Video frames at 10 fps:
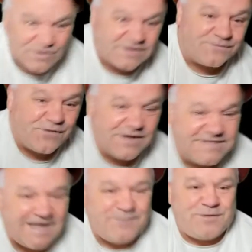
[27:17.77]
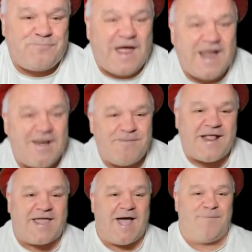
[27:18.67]
a volunteer with Pennine
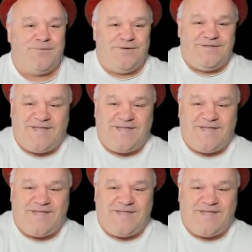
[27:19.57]
Mencap, and